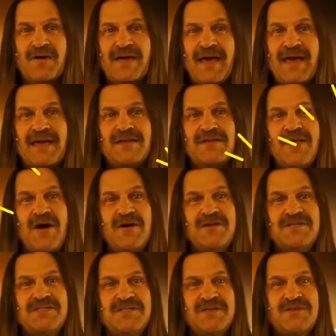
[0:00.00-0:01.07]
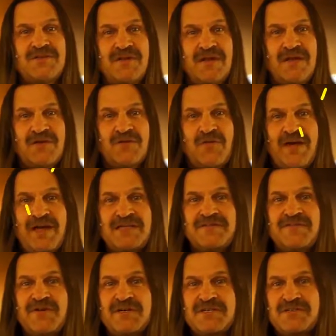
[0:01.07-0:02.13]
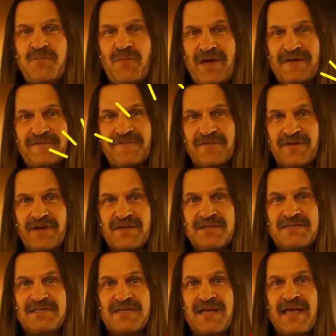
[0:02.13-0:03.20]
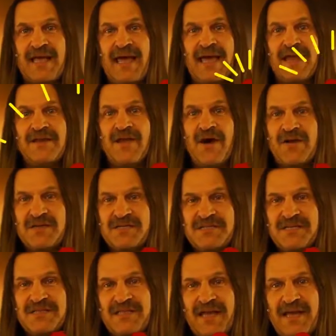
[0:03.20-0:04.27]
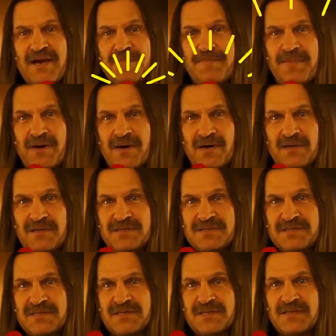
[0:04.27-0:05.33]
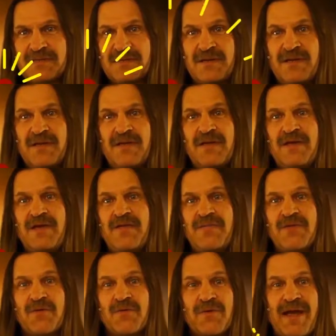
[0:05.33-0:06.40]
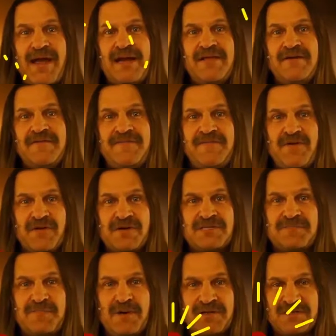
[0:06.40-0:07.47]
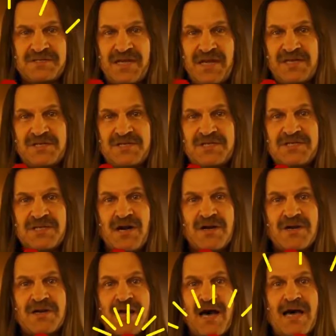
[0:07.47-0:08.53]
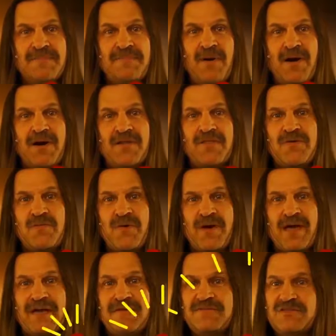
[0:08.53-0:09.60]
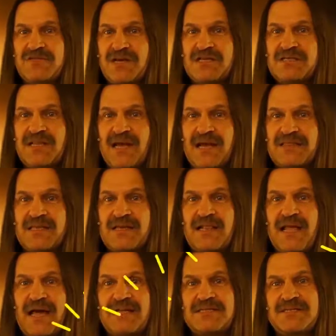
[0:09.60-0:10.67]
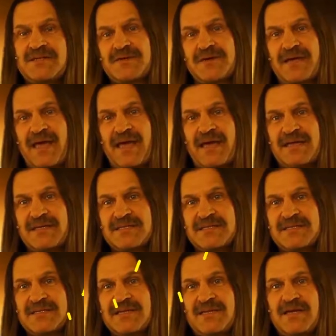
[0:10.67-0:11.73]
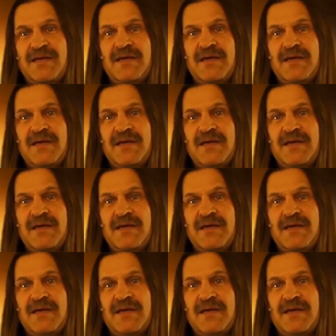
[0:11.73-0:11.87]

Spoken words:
Okay, notice the transverse wave fronts and notice that they are pulsed. The radial force pulsations are not part of the wave, just like the classical case.